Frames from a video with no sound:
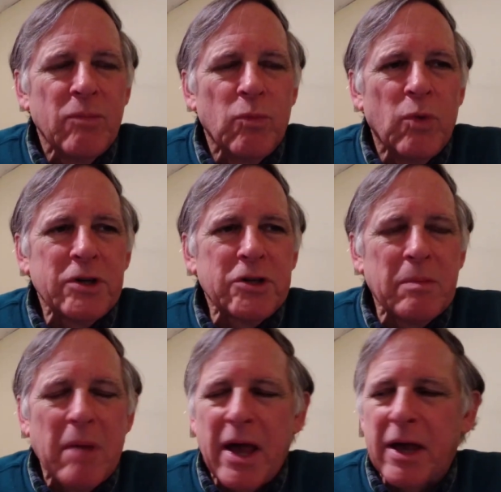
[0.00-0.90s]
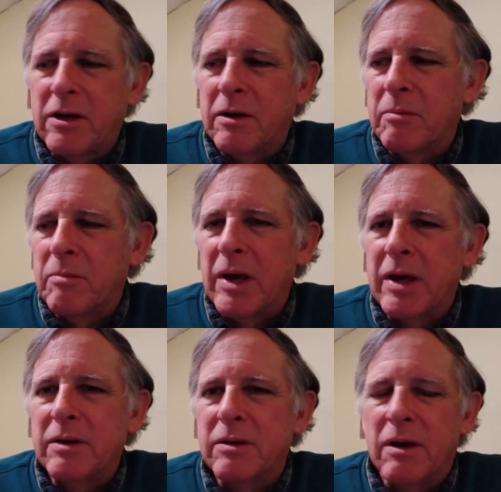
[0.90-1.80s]
Went to the bank,
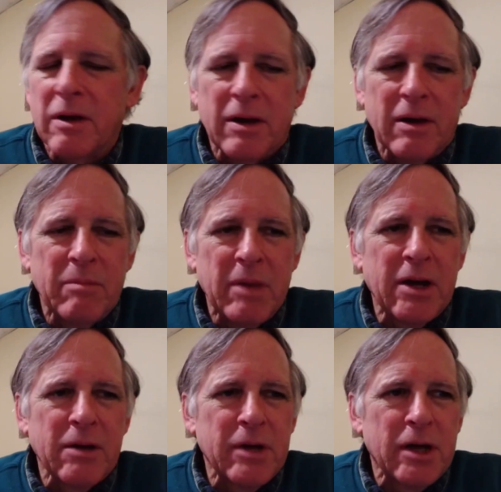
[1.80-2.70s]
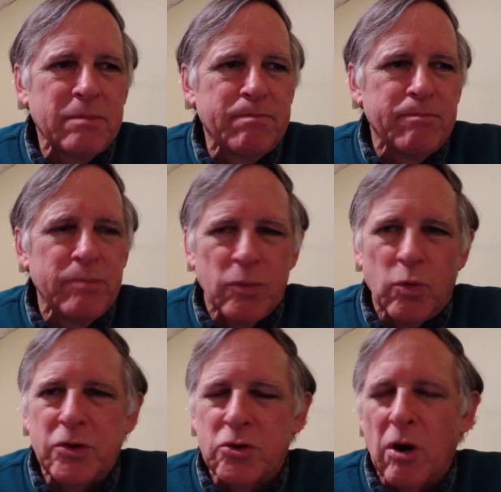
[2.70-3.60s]
made a
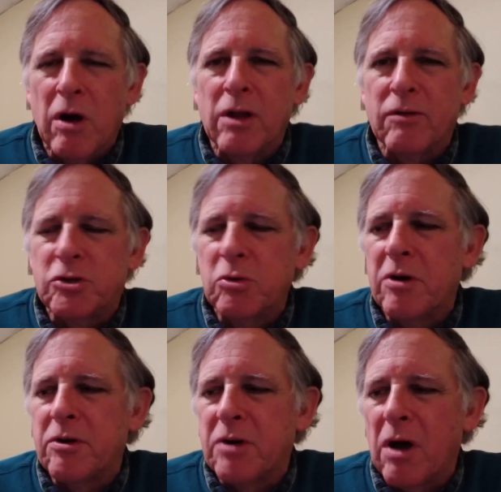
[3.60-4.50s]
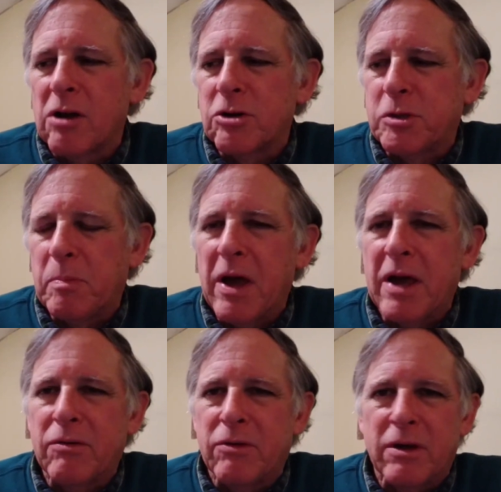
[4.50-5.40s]
withdrawal of $200 to
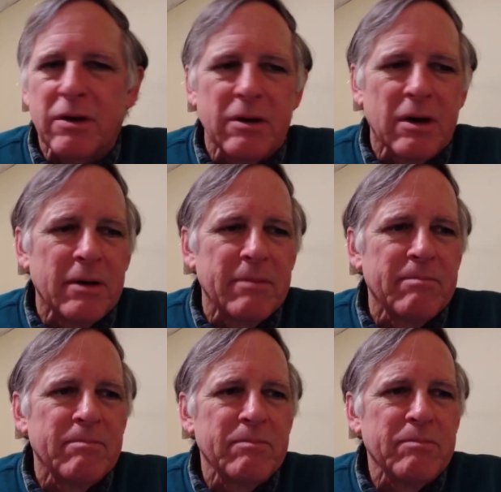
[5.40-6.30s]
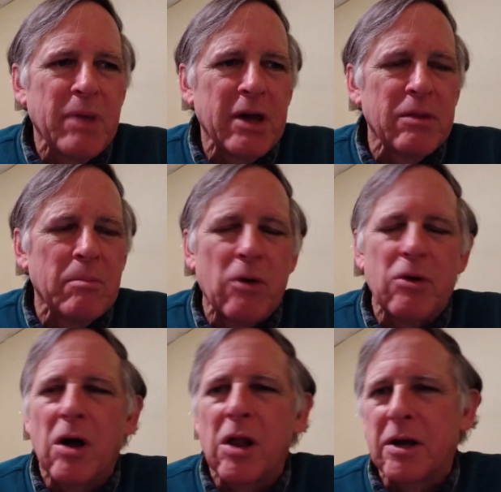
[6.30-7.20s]
pay the boat
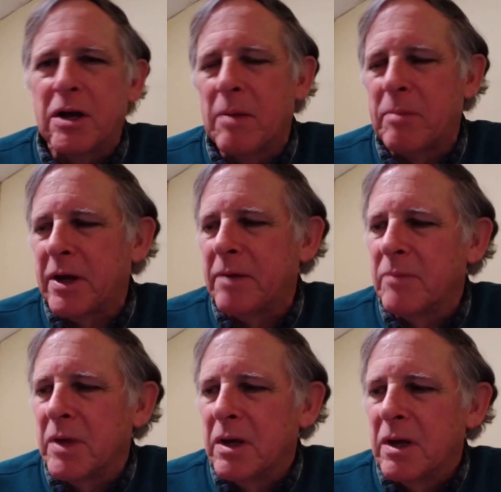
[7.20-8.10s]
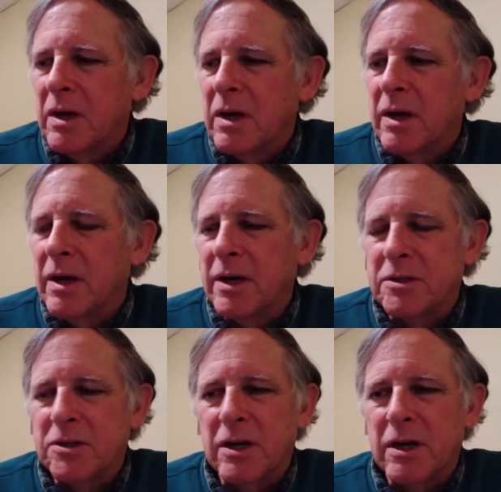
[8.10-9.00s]
hauling company,
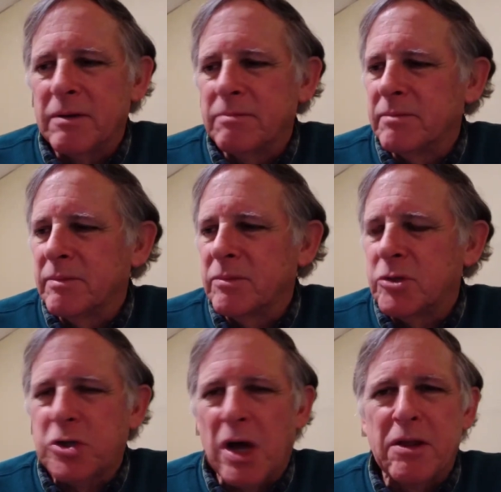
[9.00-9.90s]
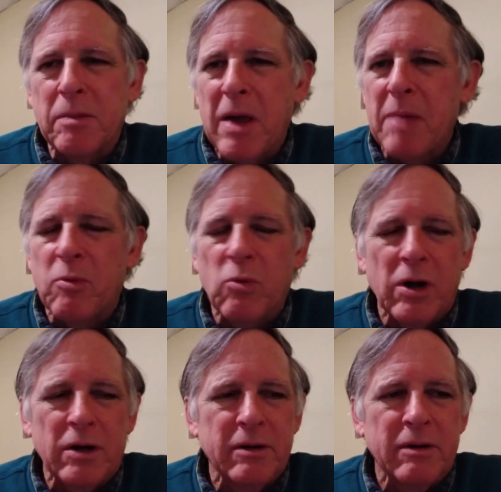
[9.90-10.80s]
and signed the
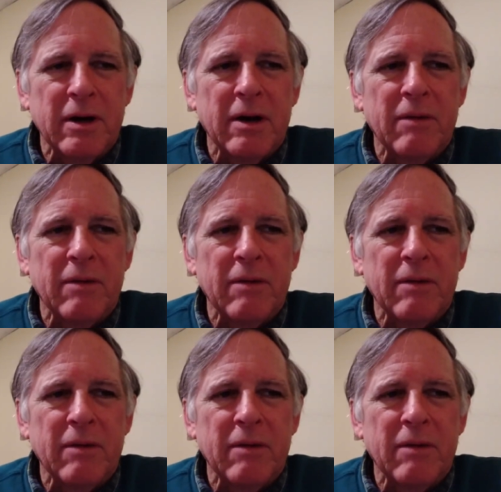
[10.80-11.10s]
paperwork.